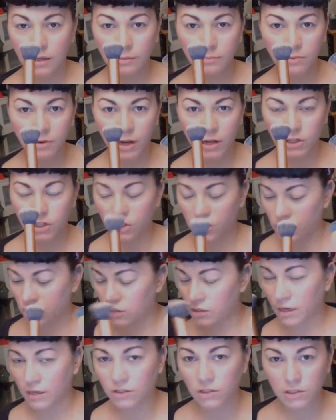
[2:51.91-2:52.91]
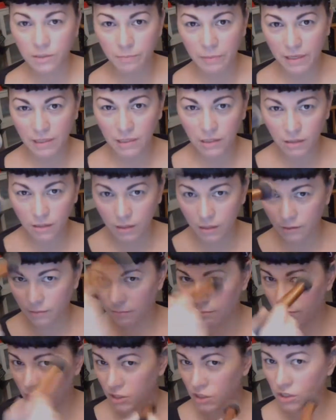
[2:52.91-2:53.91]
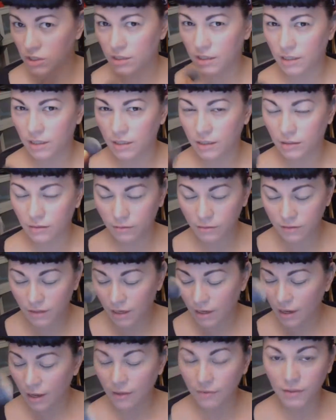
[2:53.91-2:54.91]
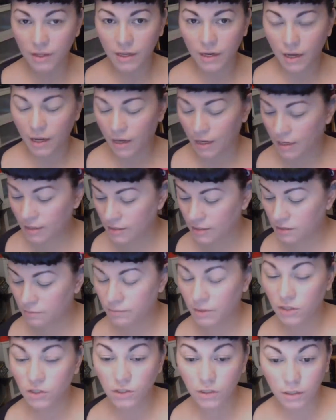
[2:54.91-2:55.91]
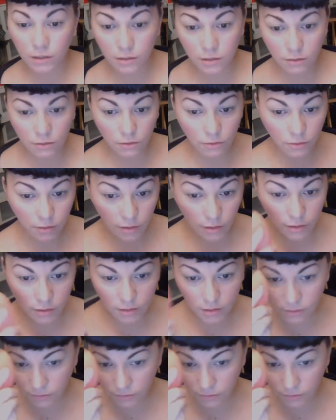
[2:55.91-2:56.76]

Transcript: a brush. I just basically brush it in and then I sponge it so it gets